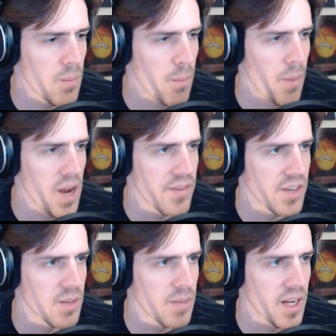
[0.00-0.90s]
May have to
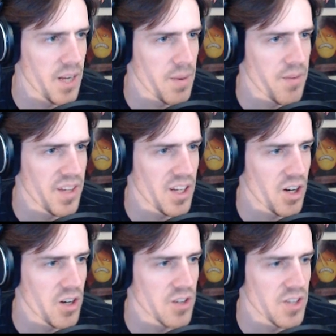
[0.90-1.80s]
come back. May have to get
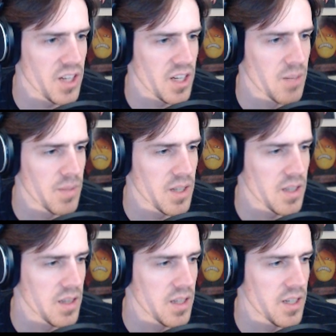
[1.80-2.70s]
cards and come back
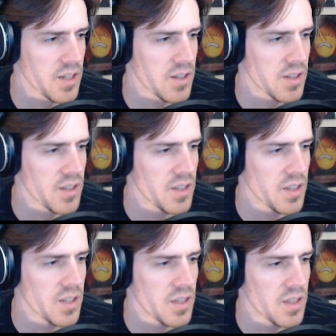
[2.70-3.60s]
later.
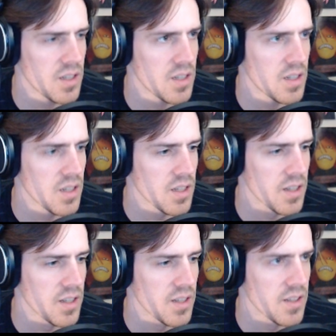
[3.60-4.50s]
Can
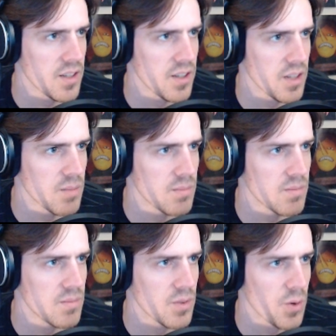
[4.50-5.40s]
I heal up?
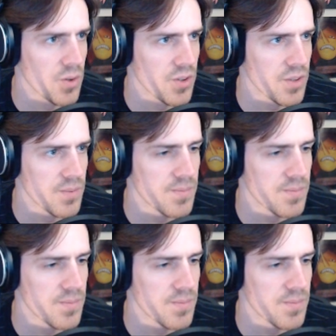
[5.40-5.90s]
Of course not.